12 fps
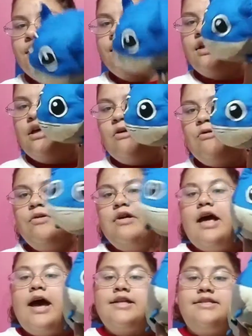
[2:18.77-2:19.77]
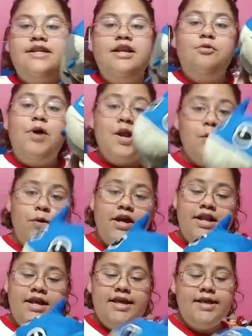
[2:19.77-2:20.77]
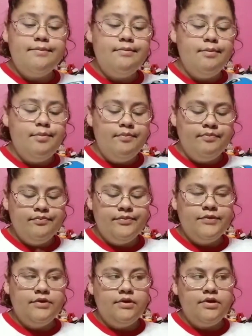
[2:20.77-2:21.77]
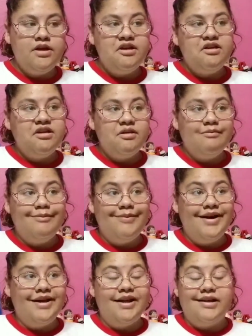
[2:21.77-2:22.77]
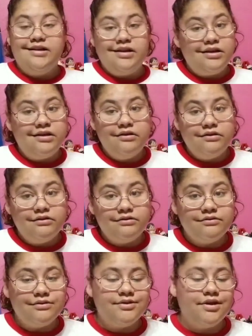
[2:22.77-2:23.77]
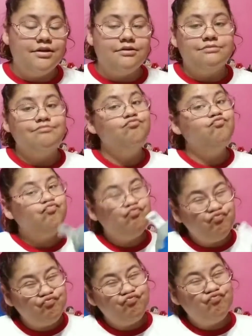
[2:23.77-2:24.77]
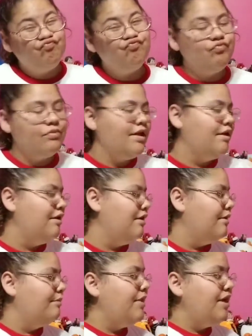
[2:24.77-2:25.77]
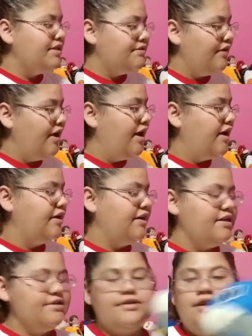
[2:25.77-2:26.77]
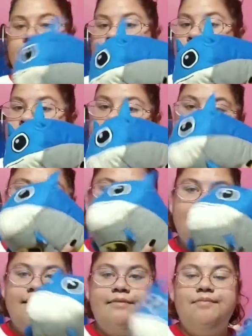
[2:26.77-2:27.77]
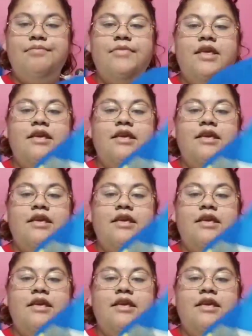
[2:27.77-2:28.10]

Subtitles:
really cute. I didn't want to win him, but I did. So, but it's fine. He's cute, and I like him.